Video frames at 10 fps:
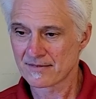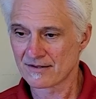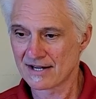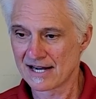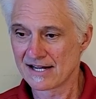
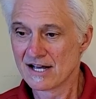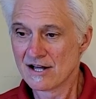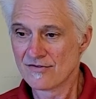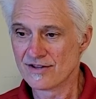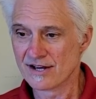Okay.
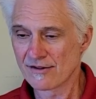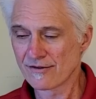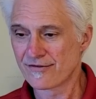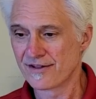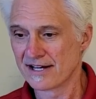The
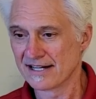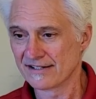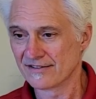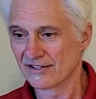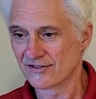other
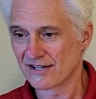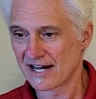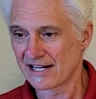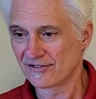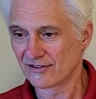thing that's
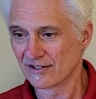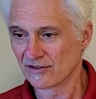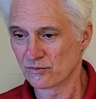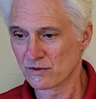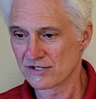nice
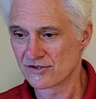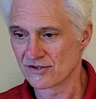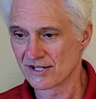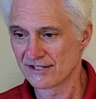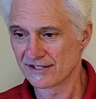is once you're
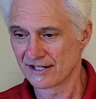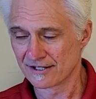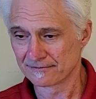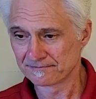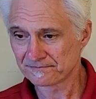done
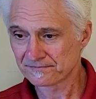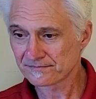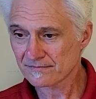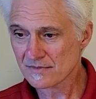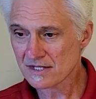there,
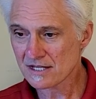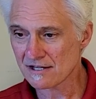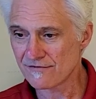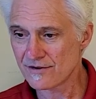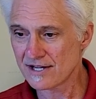
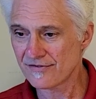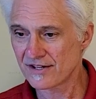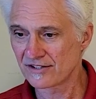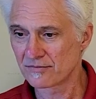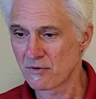if you get
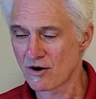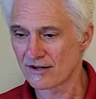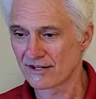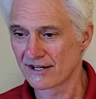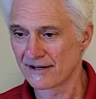things
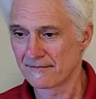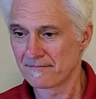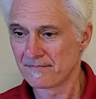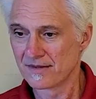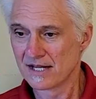marked up,
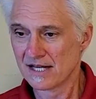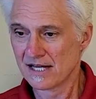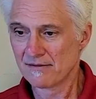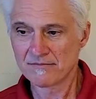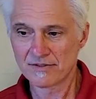
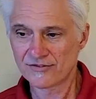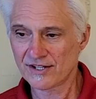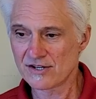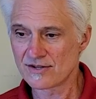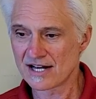say
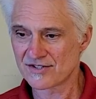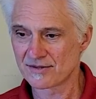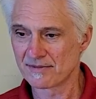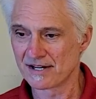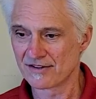you got
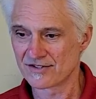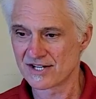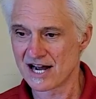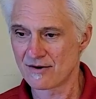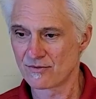somebody that's
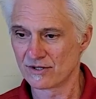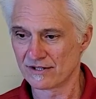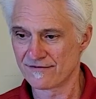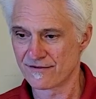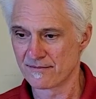not
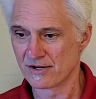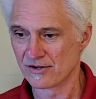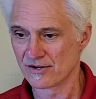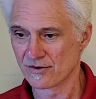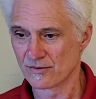really
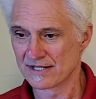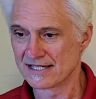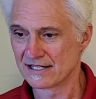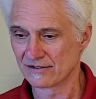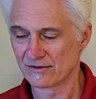familiar with
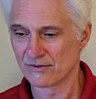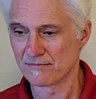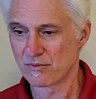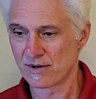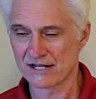dealing
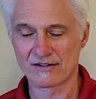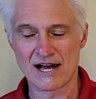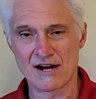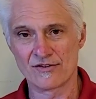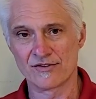with point
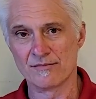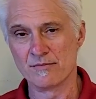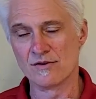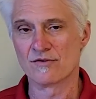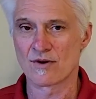clouds and
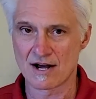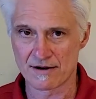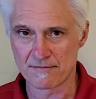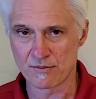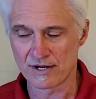moving around
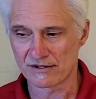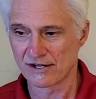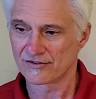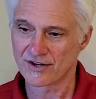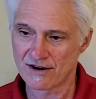in point
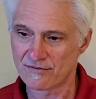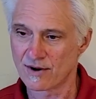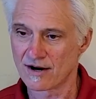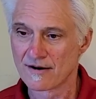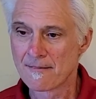cloud
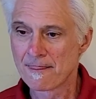software,